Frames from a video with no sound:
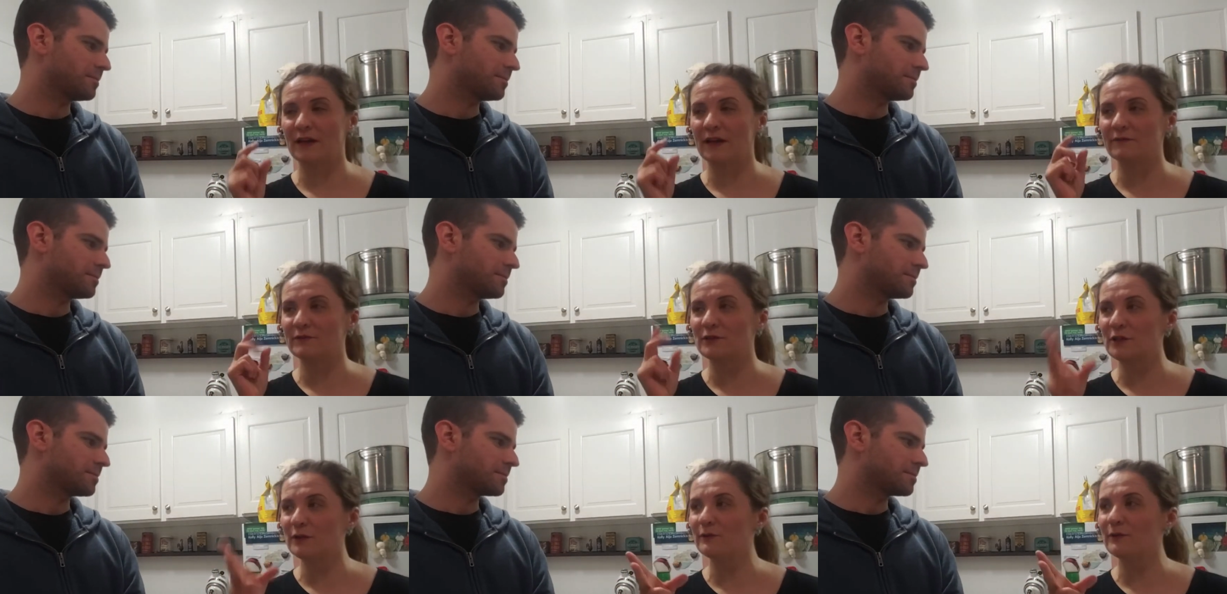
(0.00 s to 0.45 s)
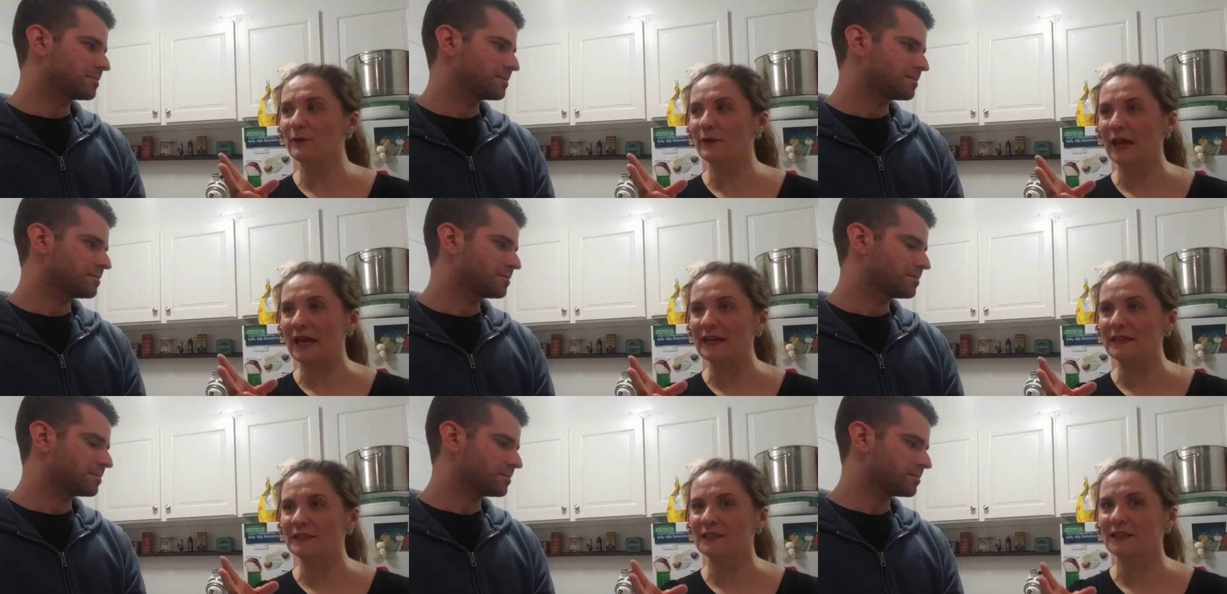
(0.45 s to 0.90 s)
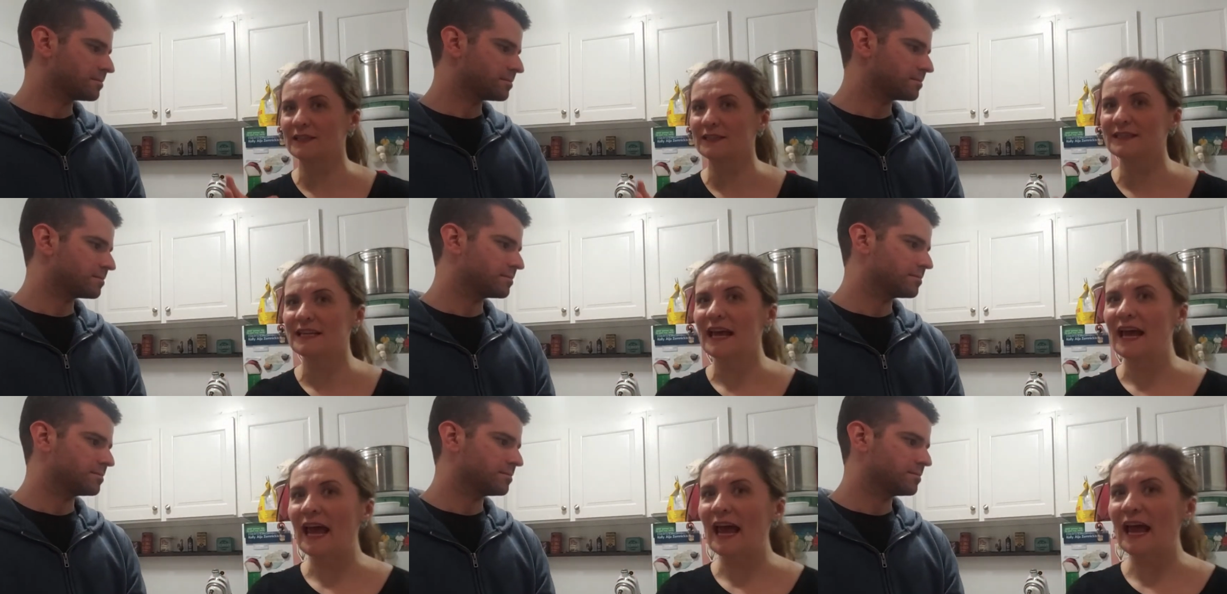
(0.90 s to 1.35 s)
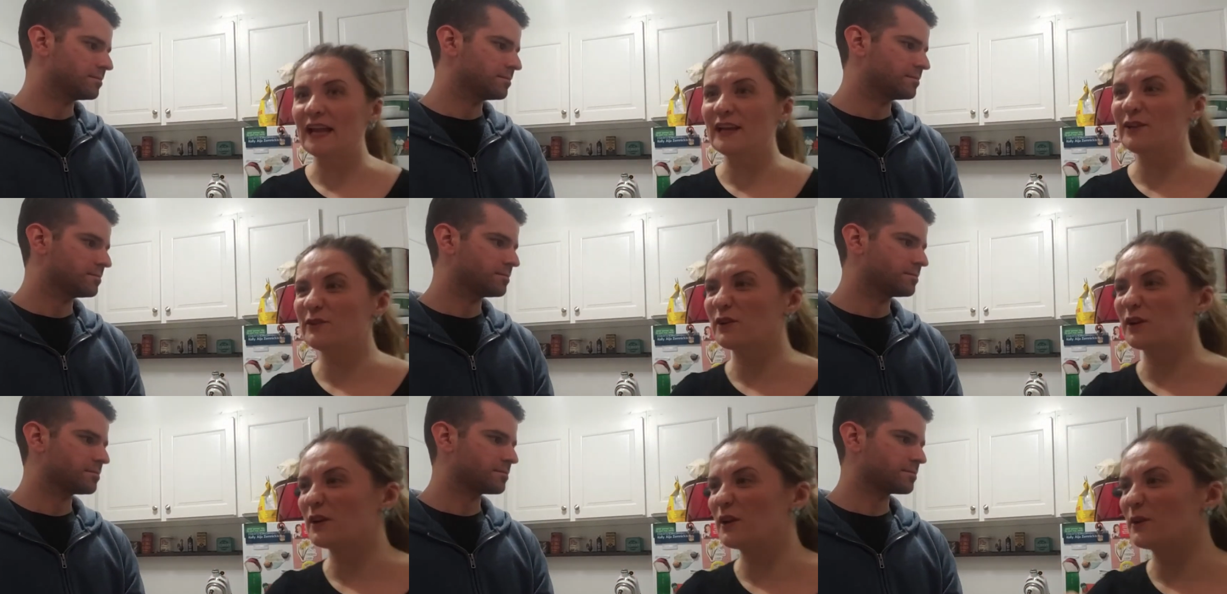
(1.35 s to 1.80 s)
Speaker 1: They have two locations,
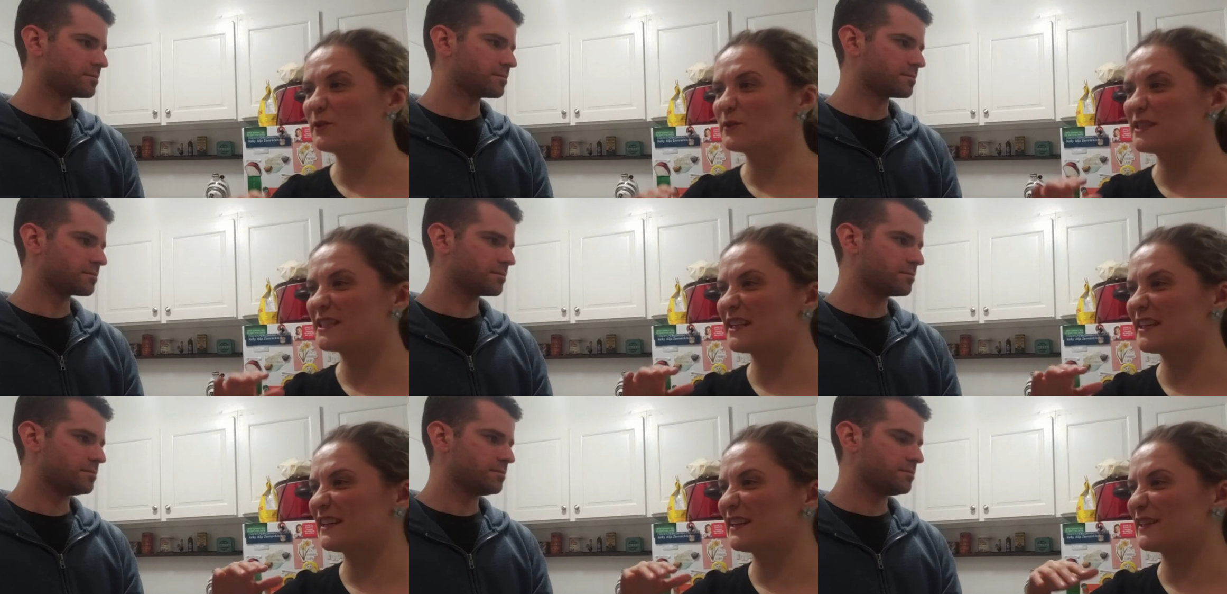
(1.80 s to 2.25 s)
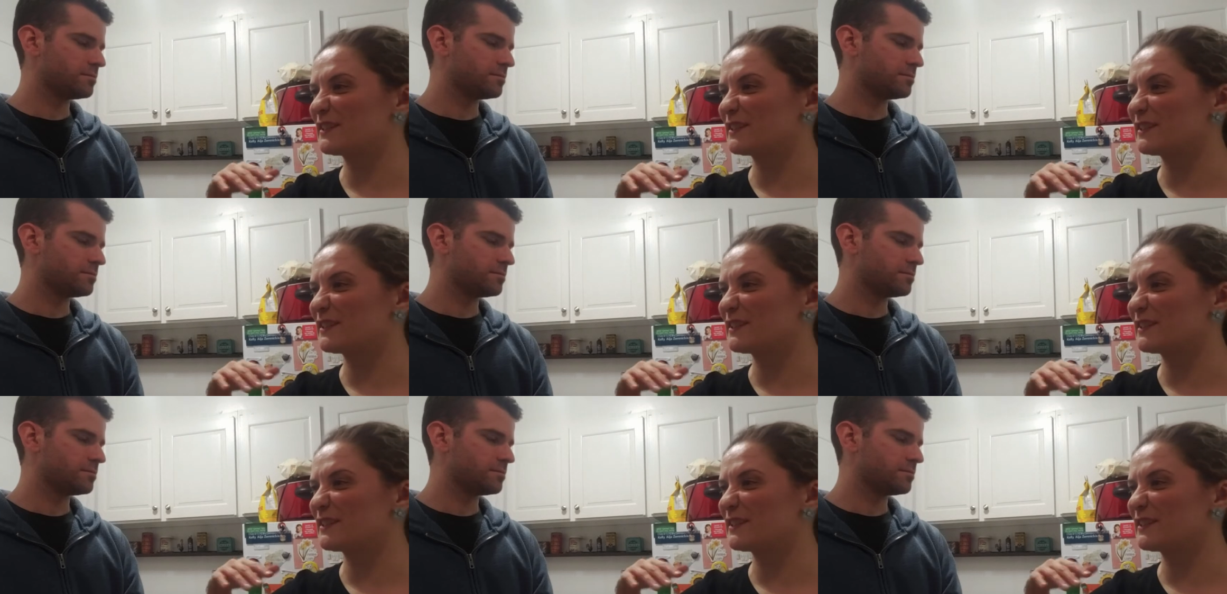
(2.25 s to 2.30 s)
and you can go sit